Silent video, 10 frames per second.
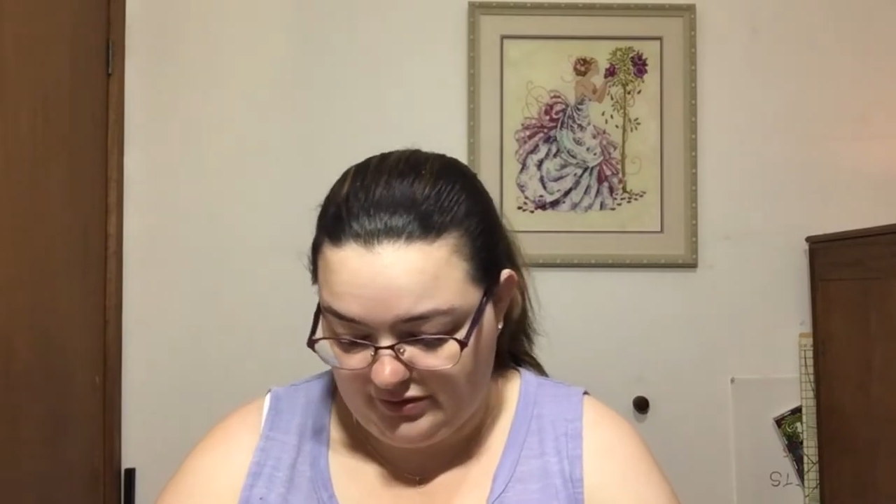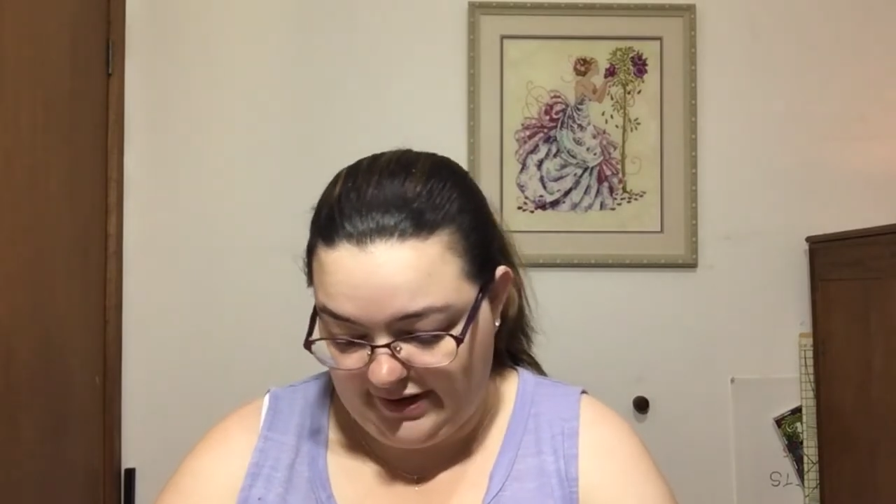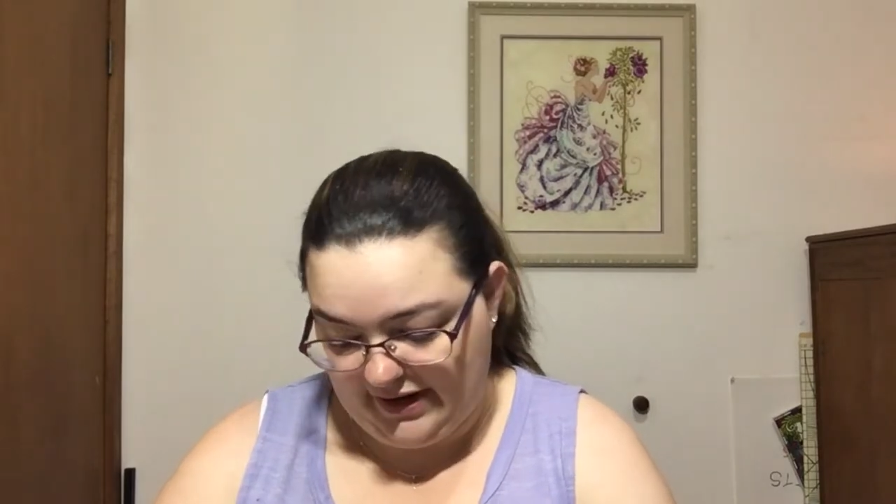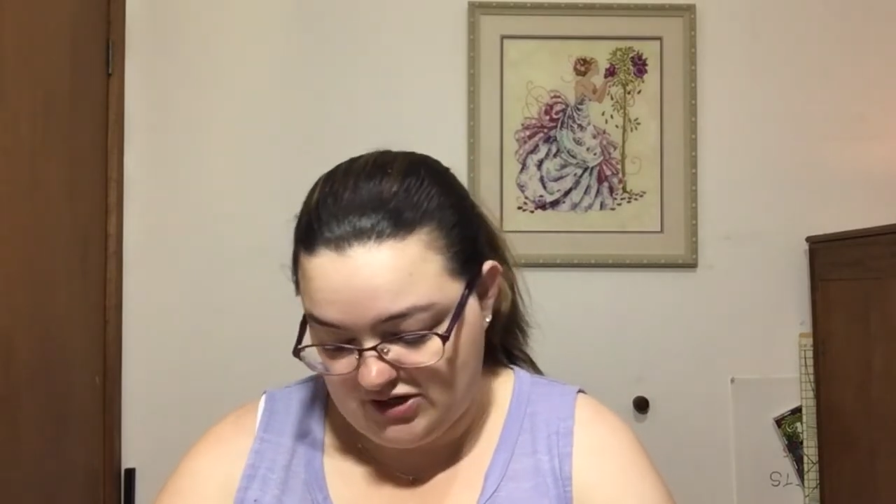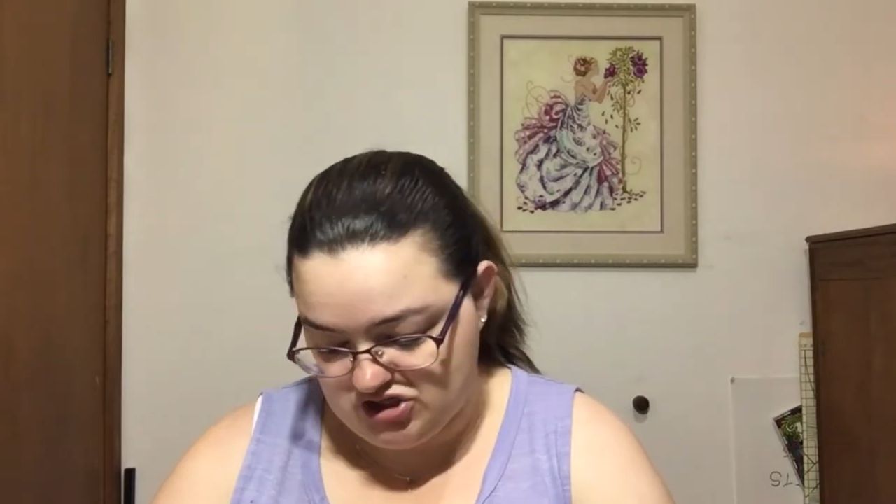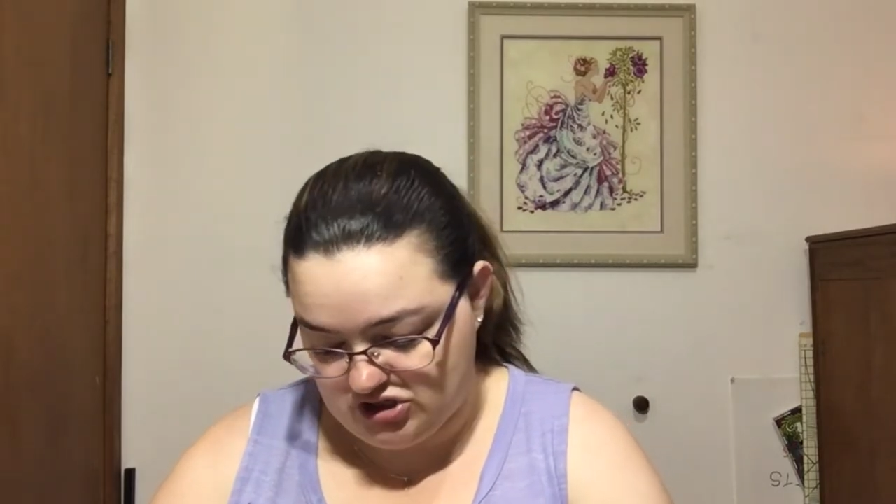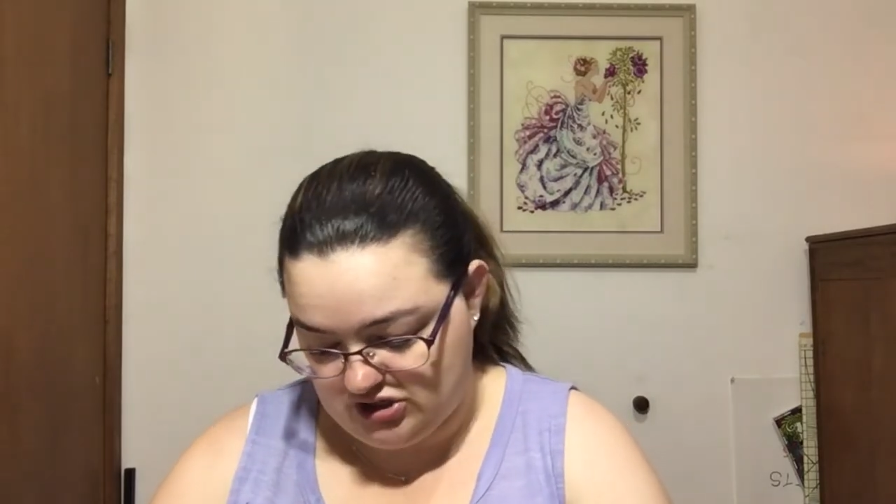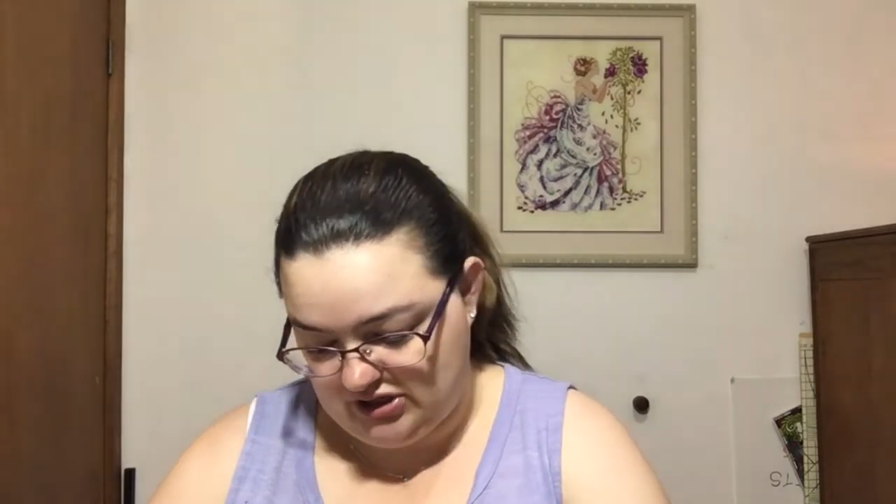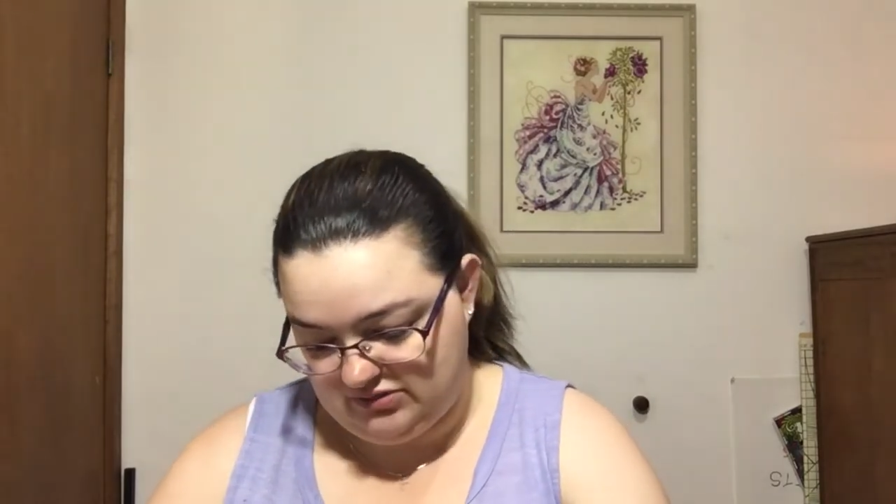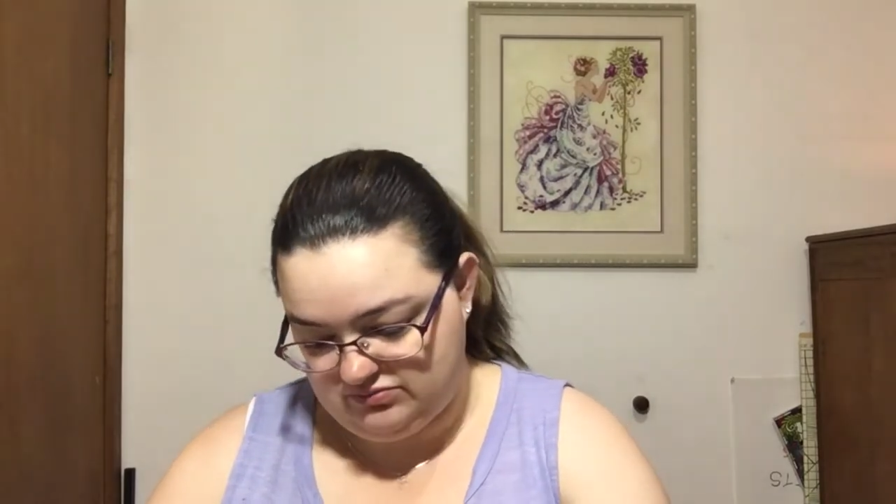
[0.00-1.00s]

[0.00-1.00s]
actually